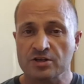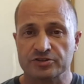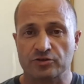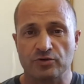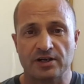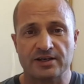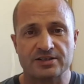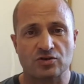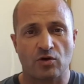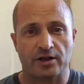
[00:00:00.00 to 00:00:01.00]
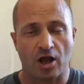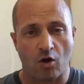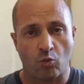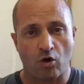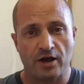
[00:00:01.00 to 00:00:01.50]
So there really is quite
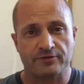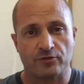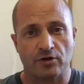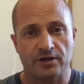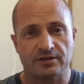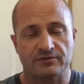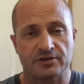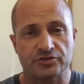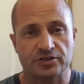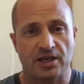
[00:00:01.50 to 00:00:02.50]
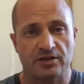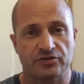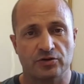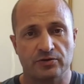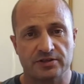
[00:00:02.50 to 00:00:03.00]
a wide variety of things you can
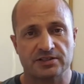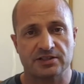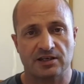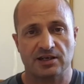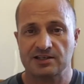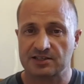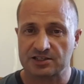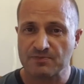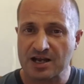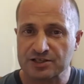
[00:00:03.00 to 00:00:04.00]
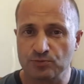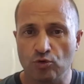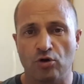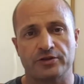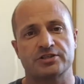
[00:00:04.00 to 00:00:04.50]
do with these techniques, and it's much
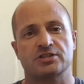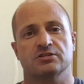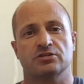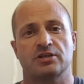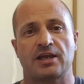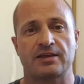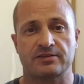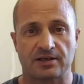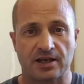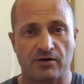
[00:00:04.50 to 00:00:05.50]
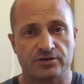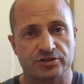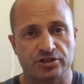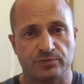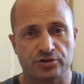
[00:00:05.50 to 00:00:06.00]
more than just looking at the current
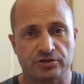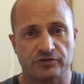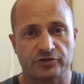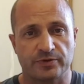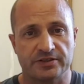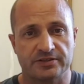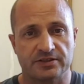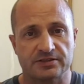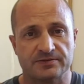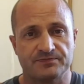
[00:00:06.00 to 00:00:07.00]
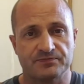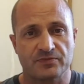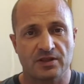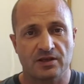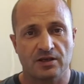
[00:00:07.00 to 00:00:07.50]
distribution of the species.
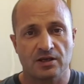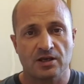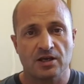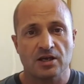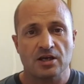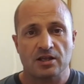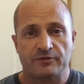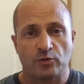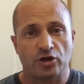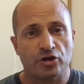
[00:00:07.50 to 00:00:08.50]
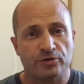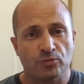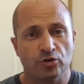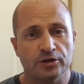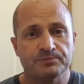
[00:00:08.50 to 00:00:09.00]
If you want to learn
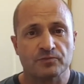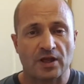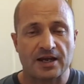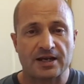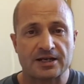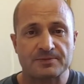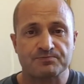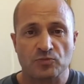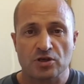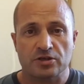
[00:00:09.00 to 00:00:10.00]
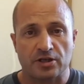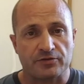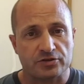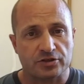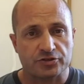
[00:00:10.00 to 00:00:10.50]
more,
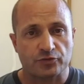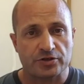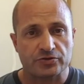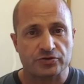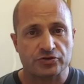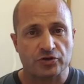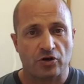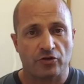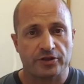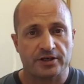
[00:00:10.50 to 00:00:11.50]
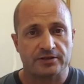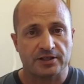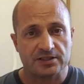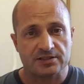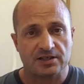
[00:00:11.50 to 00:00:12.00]
there's lots of resources on
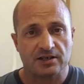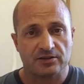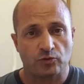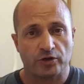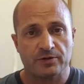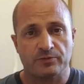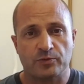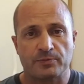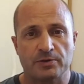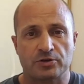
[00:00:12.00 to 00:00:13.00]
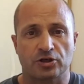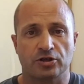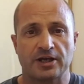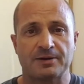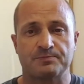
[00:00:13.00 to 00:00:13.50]
the internet and the web where people can
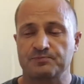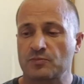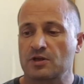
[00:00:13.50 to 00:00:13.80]
look up.